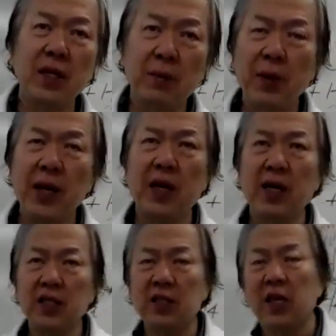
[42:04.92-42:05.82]
it
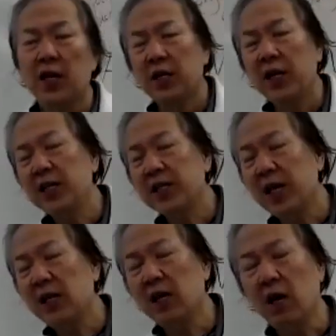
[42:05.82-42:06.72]
means
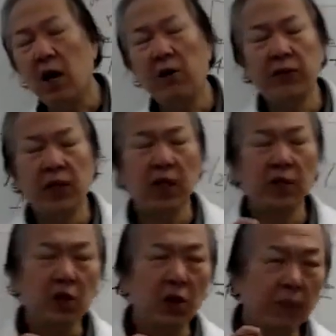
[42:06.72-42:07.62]
inside of
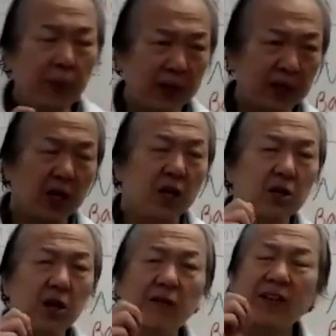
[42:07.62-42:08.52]
your body,
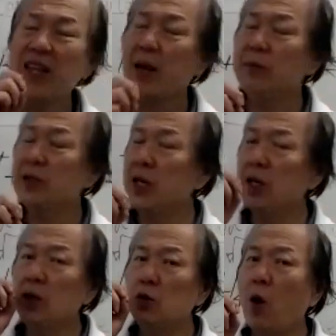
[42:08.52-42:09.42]
you have
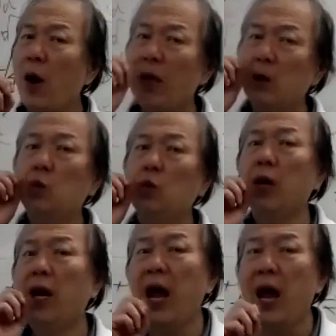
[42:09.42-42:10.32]
something try to
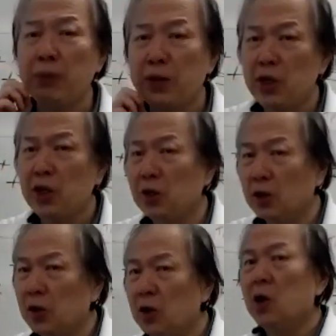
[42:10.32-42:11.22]
help
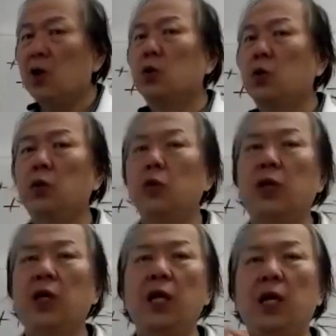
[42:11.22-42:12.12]
you to
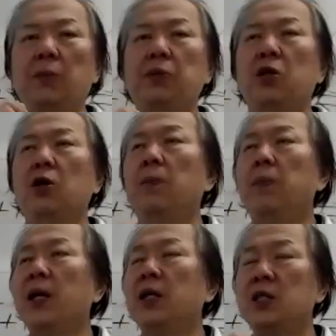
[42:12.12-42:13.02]
keep your
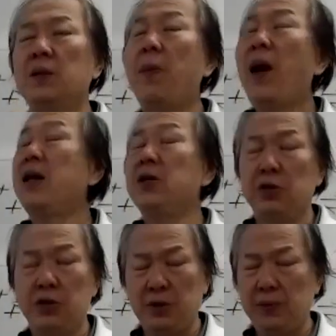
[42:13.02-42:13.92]
body's
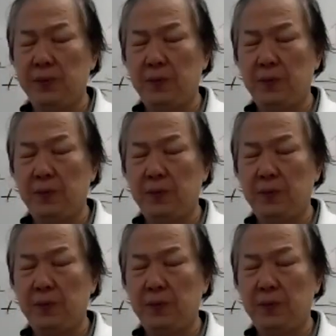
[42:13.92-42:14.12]
balance.